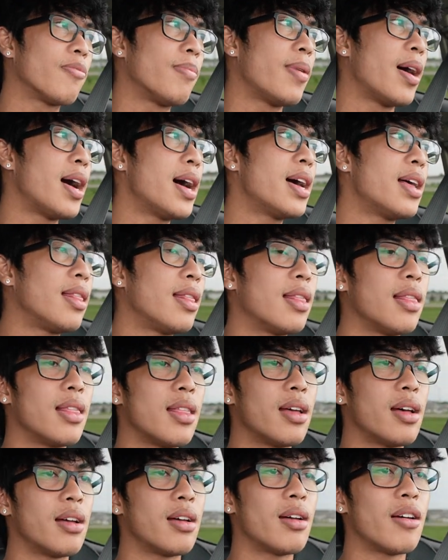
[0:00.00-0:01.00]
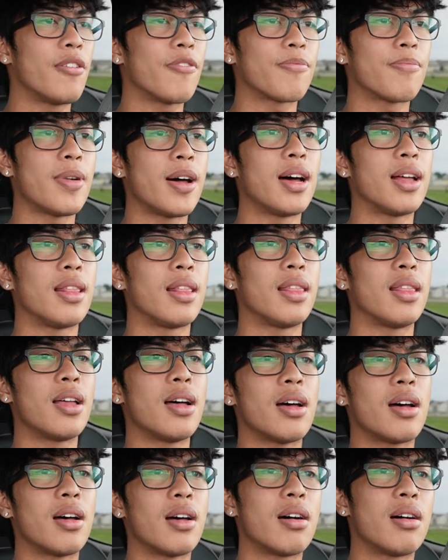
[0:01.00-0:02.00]
my love, my
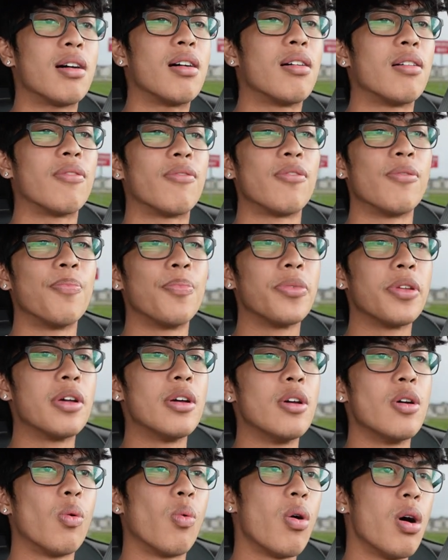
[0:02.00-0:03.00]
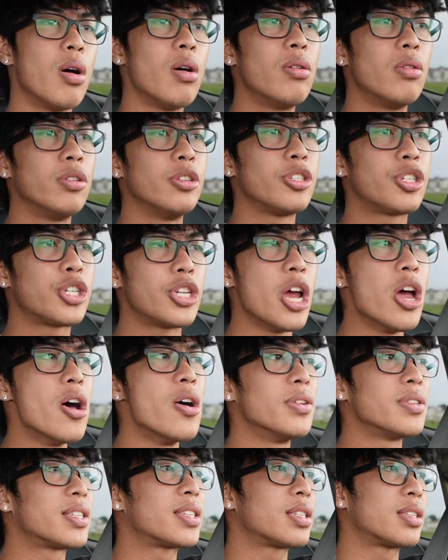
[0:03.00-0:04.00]
love. Won't
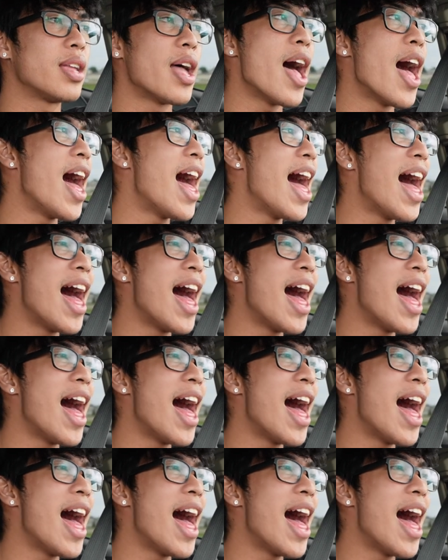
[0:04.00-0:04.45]
you stay?